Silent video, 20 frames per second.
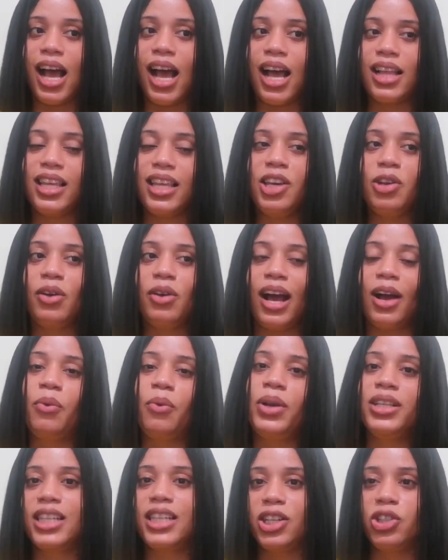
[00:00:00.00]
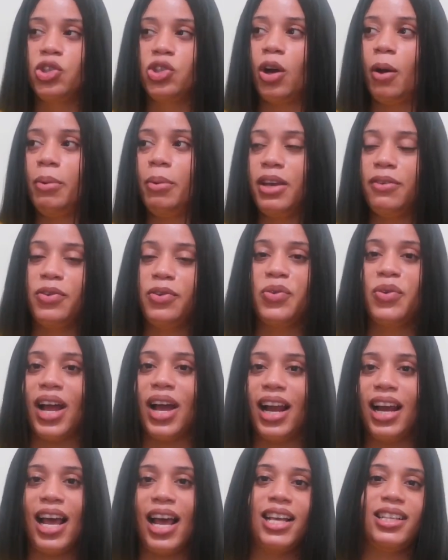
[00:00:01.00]
I think you can quit a job if you
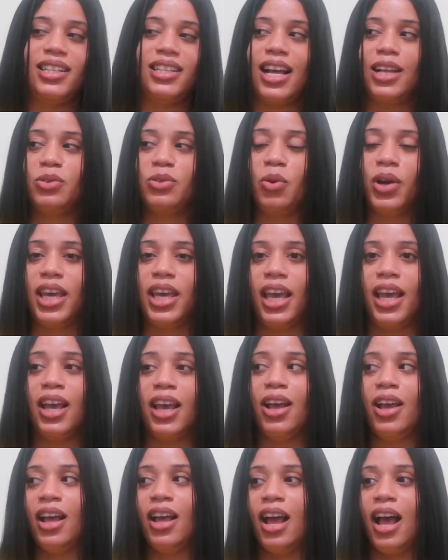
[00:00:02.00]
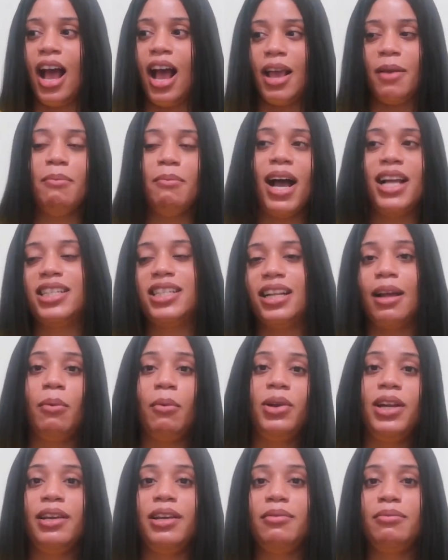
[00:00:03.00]
realize that, okay, imagine I'm
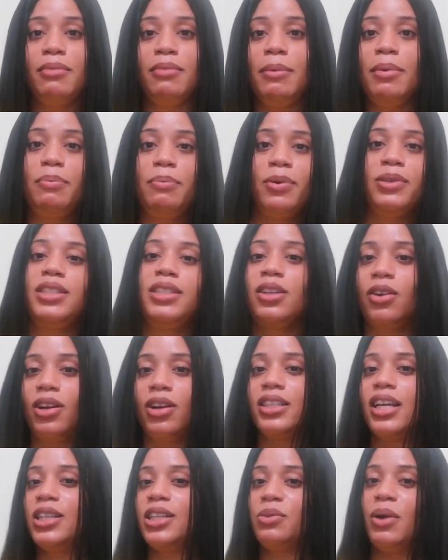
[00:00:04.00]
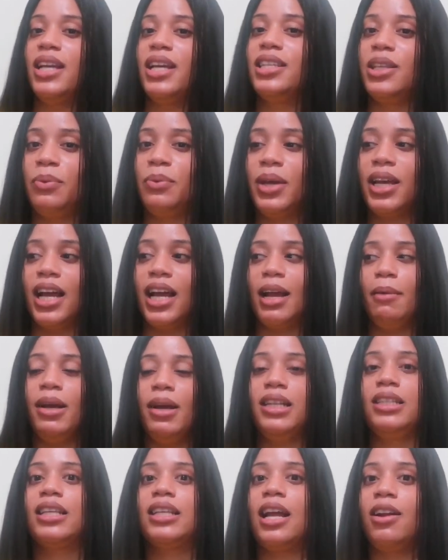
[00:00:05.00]
only maybe posting content twice a week and I'm
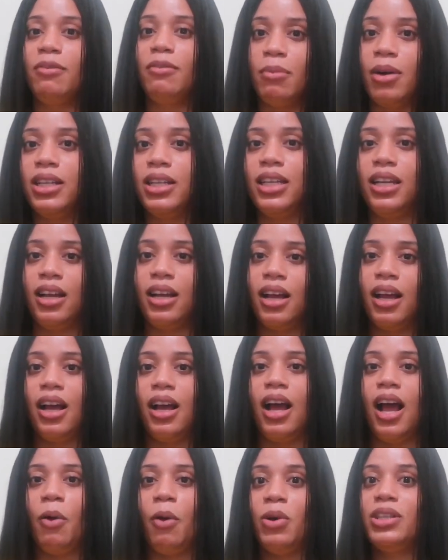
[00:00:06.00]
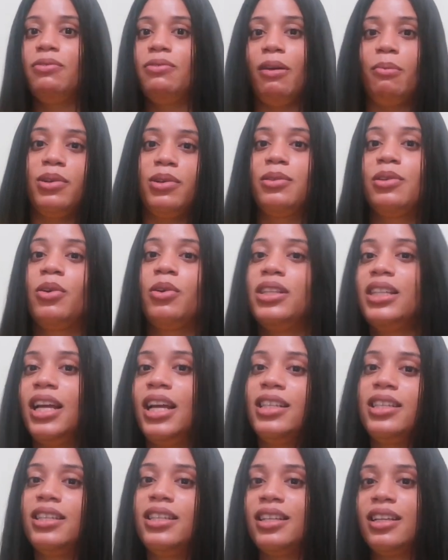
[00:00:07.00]
earning this kind of money. What if I post
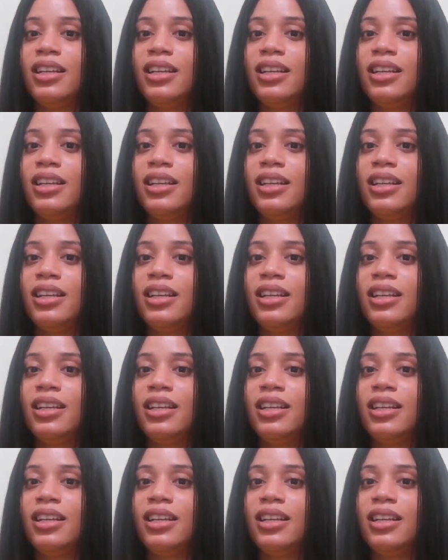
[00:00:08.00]
content